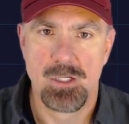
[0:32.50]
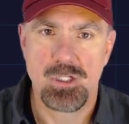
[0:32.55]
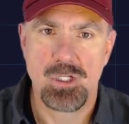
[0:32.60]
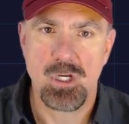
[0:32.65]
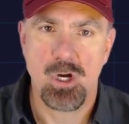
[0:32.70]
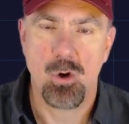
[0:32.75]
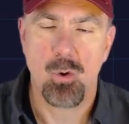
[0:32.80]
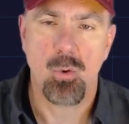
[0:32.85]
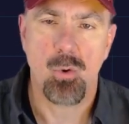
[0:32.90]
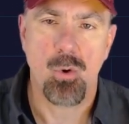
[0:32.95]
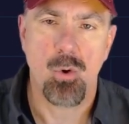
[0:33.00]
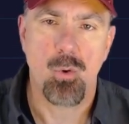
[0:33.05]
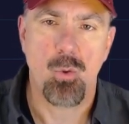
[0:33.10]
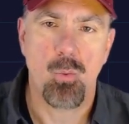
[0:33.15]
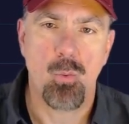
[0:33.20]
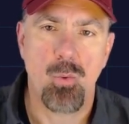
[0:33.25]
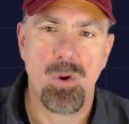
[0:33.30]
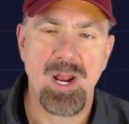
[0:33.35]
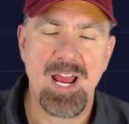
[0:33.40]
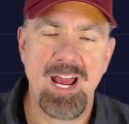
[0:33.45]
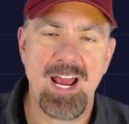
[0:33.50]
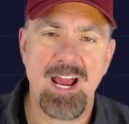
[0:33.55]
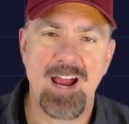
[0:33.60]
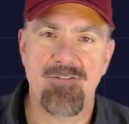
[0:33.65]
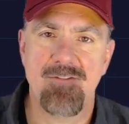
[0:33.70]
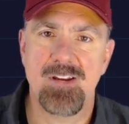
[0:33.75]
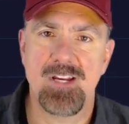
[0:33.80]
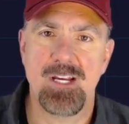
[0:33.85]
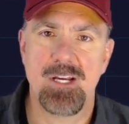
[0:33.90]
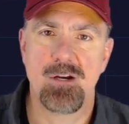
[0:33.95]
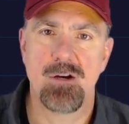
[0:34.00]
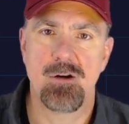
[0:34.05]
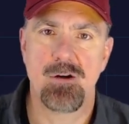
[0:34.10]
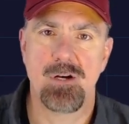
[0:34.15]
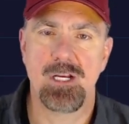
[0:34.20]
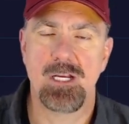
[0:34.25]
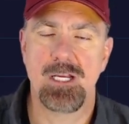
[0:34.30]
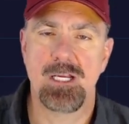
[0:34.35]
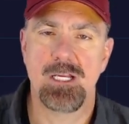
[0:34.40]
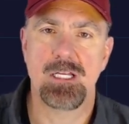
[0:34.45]
So what I have
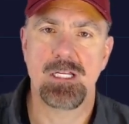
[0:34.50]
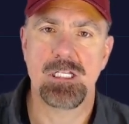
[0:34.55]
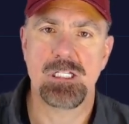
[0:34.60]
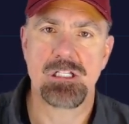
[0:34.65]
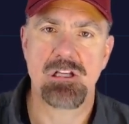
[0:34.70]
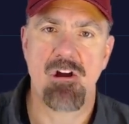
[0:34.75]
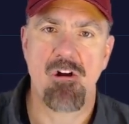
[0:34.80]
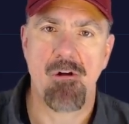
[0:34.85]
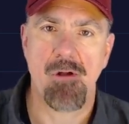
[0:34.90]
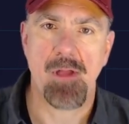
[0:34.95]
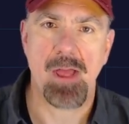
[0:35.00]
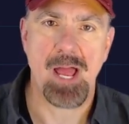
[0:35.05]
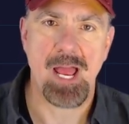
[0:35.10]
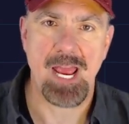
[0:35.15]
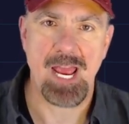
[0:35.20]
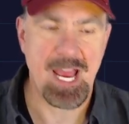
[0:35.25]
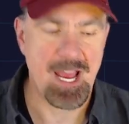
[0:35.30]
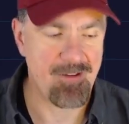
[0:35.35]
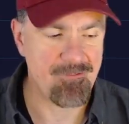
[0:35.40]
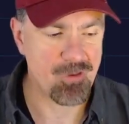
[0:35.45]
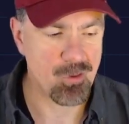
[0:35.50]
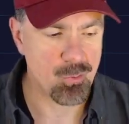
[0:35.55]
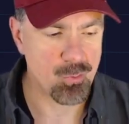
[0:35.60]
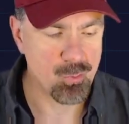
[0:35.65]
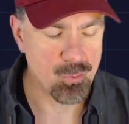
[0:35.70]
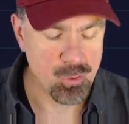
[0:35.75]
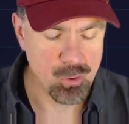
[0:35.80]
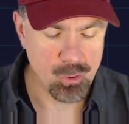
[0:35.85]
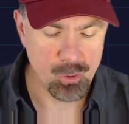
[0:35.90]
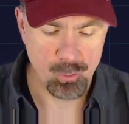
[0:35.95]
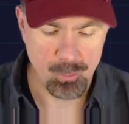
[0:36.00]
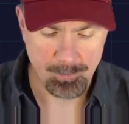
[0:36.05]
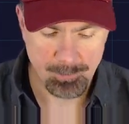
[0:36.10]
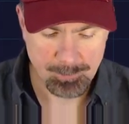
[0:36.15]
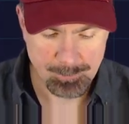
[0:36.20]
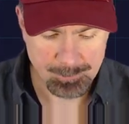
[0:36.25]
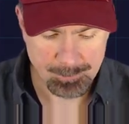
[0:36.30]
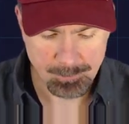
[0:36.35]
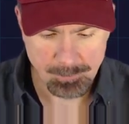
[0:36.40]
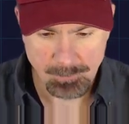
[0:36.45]
here is I have a
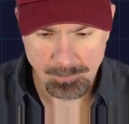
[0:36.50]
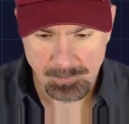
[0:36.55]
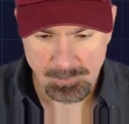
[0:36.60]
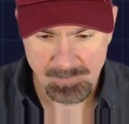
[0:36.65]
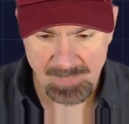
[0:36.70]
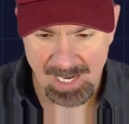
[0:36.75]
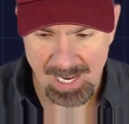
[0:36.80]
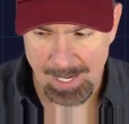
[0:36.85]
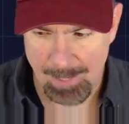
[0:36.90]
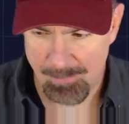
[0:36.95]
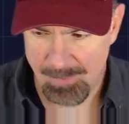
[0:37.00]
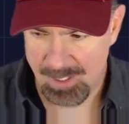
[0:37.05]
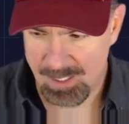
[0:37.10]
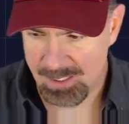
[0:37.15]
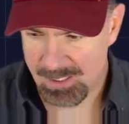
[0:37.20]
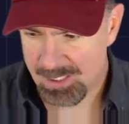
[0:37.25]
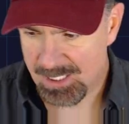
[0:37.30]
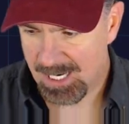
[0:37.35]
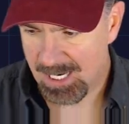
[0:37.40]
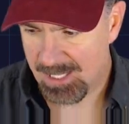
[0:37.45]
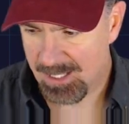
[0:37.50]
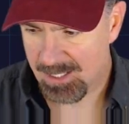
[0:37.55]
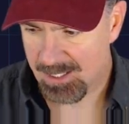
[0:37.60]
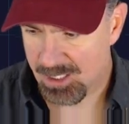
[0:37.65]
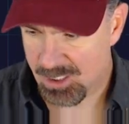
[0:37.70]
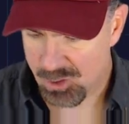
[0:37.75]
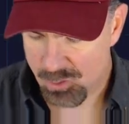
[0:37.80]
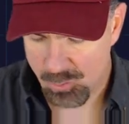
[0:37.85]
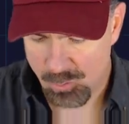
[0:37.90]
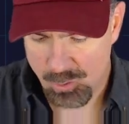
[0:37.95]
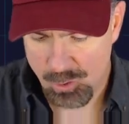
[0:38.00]
room, and I'm going to say that this